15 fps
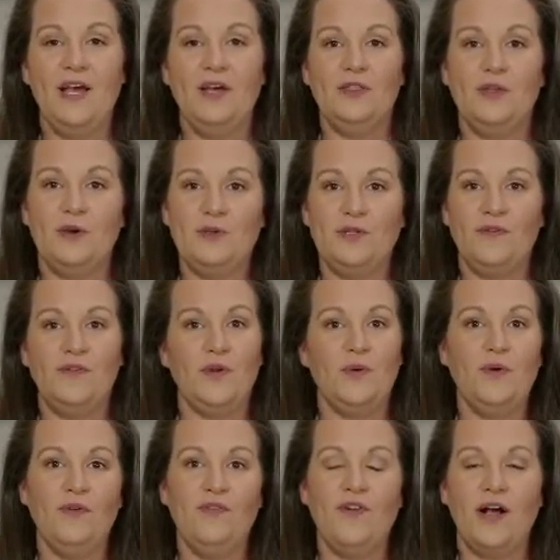those of you
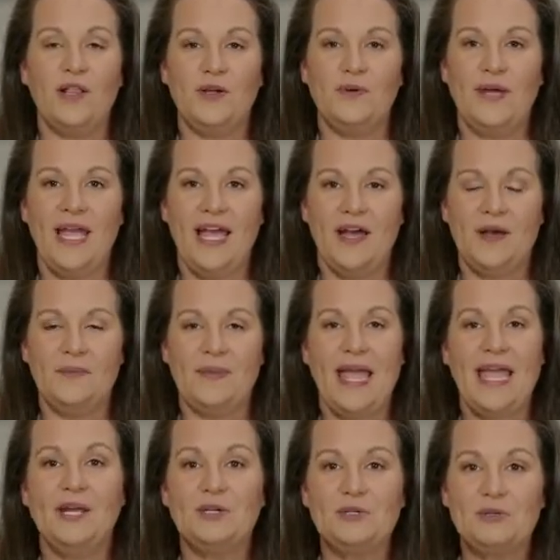who follow
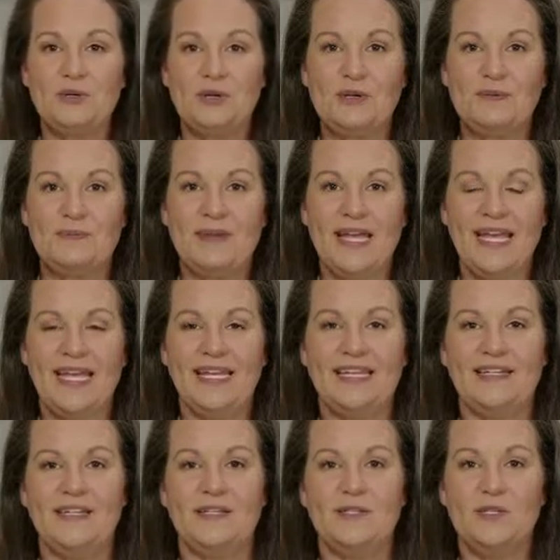Ankarsrum
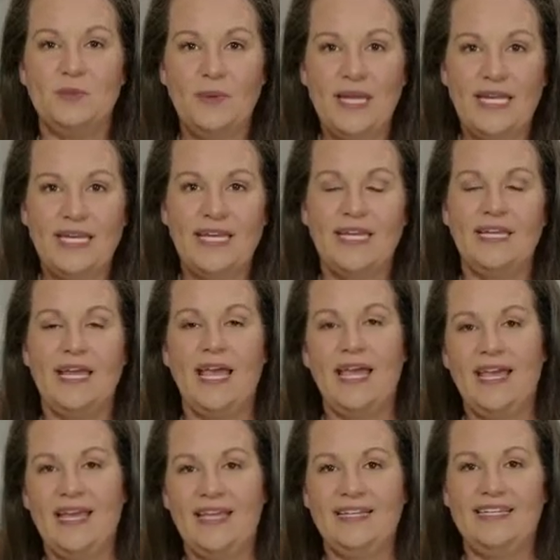in Sweden
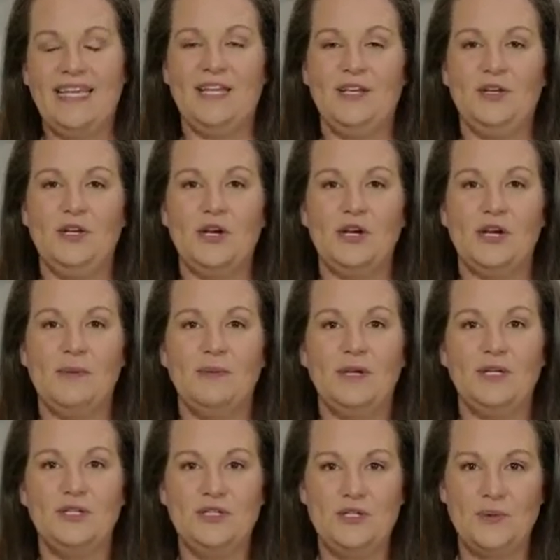and in Europe
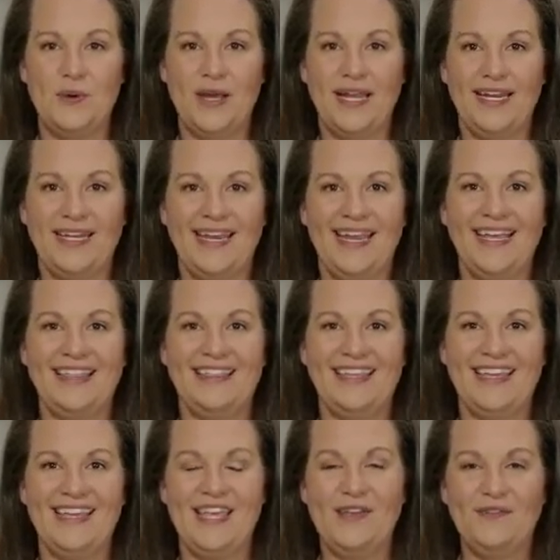could join in
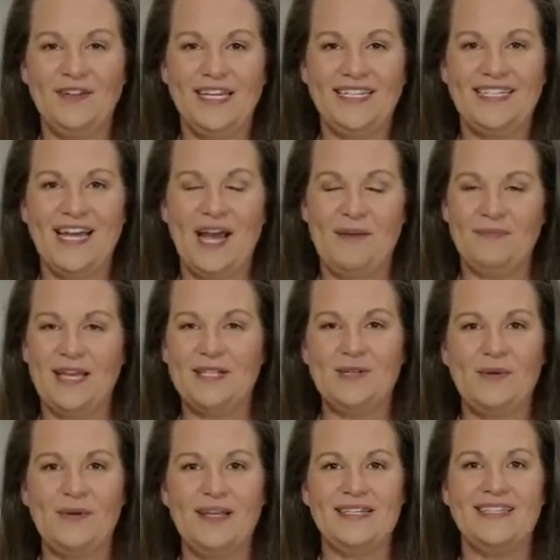the evening time. That's
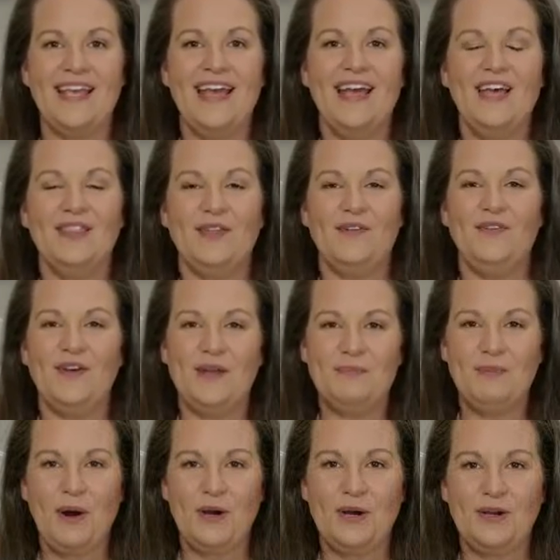always the fun
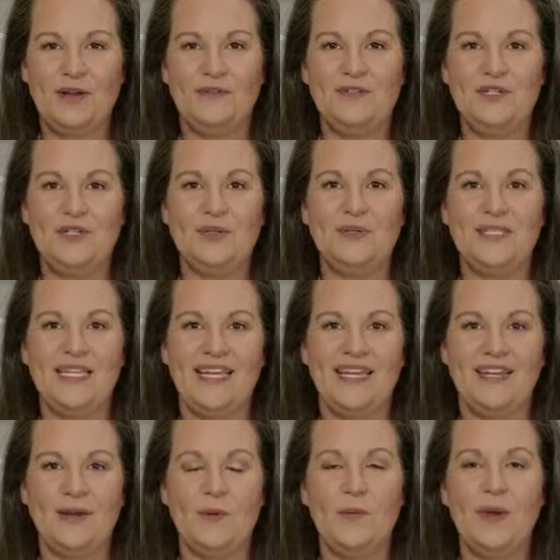part of
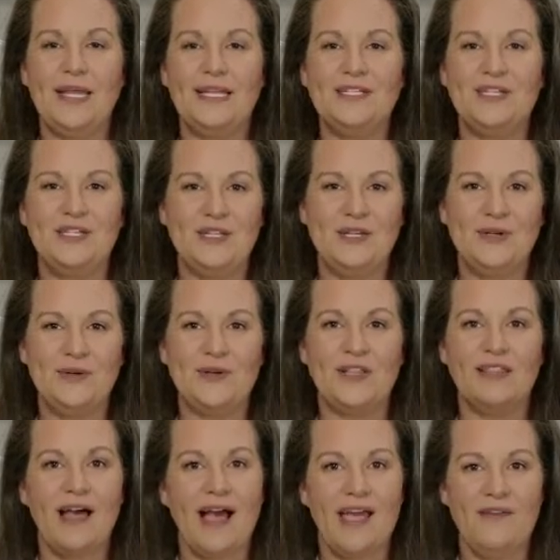choosing when to do
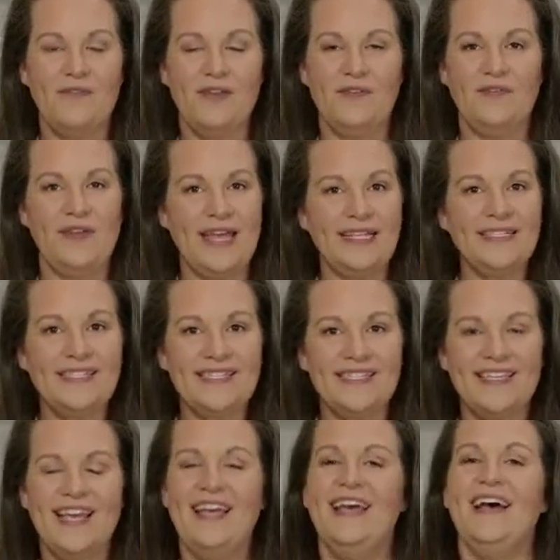live
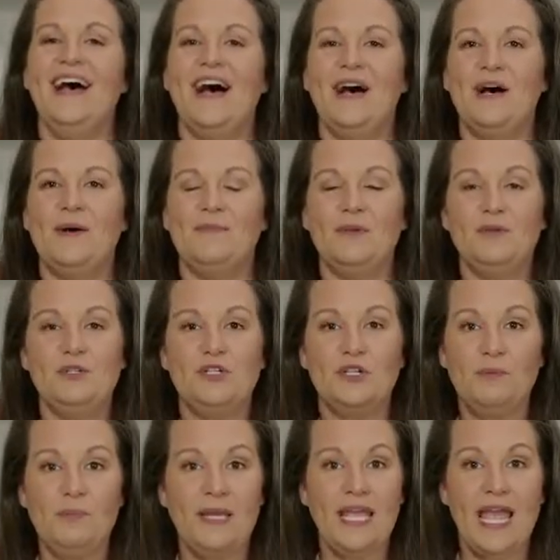events. You
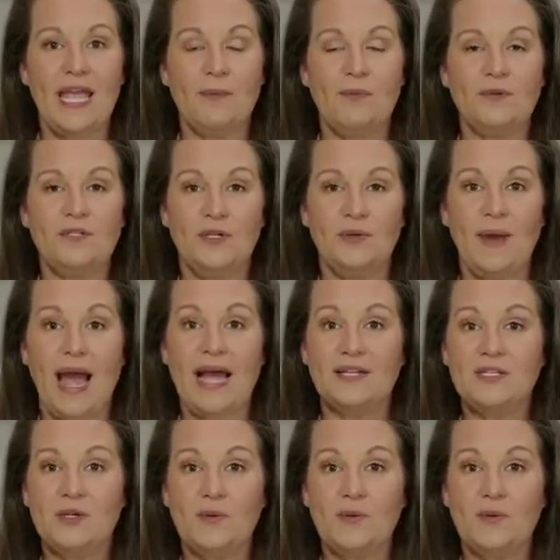should be able to ask